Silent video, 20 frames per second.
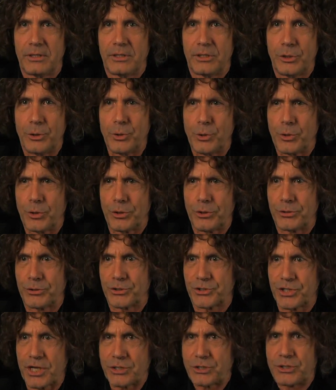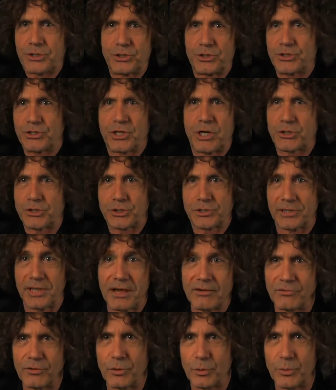your such and such
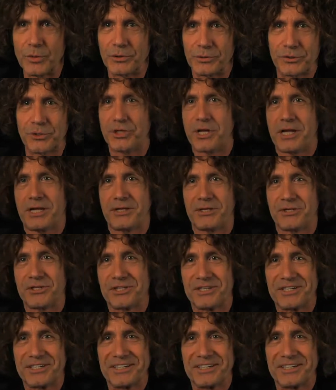level will change.